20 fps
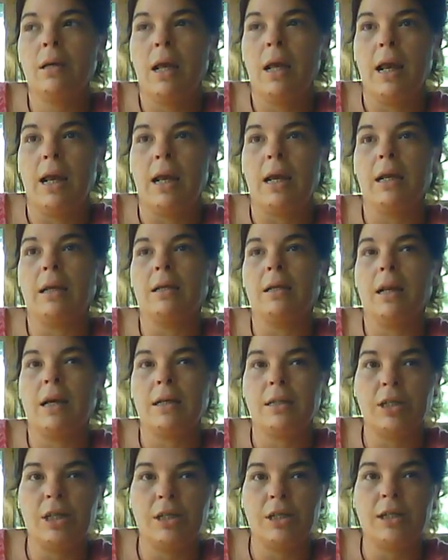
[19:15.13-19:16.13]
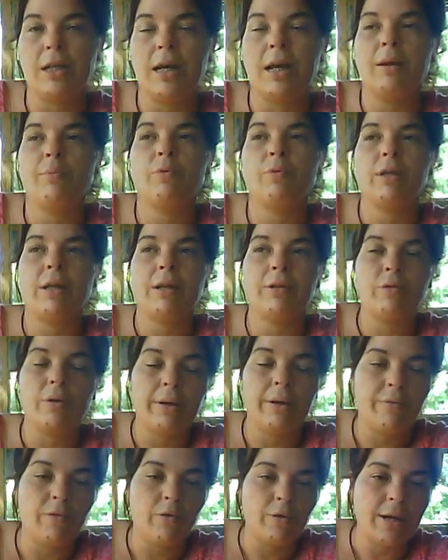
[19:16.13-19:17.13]
And like she said, within 3
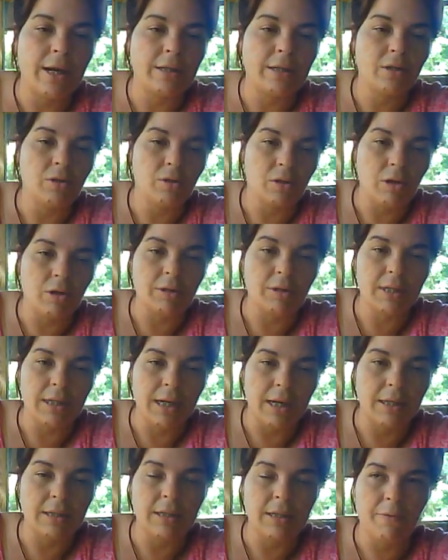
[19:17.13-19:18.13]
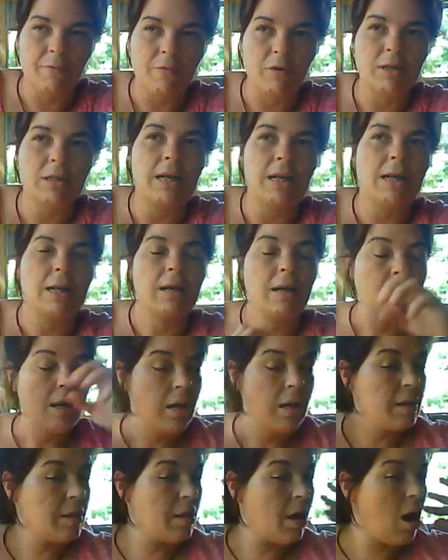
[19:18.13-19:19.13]
to 4 days, you'll start seeing difference in
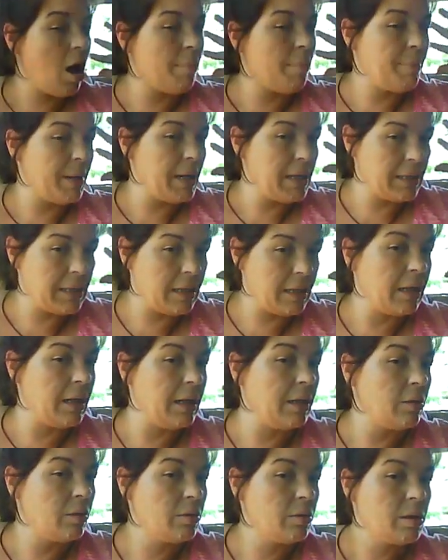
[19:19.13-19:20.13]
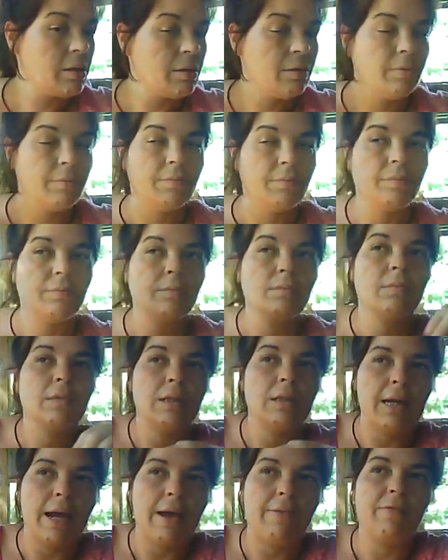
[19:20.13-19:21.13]
the hot pins and needles.
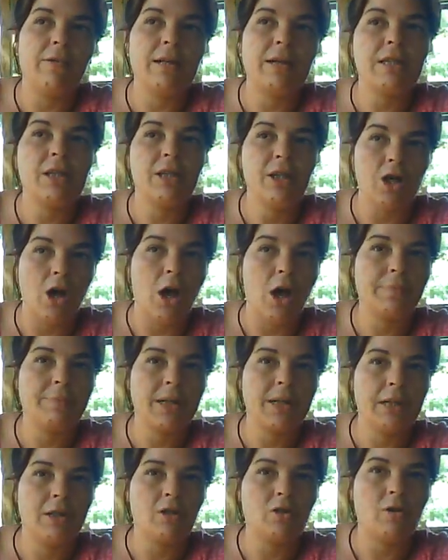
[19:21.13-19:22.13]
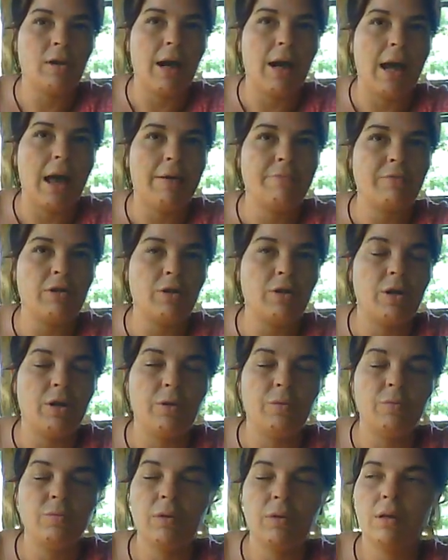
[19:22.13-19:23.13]
Definitely stopped yesterday
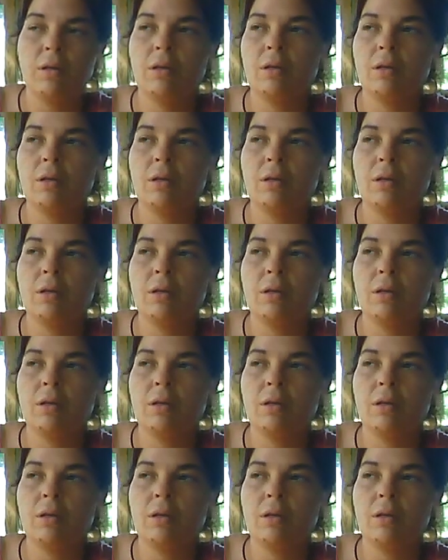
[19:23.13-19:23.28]
afternoon.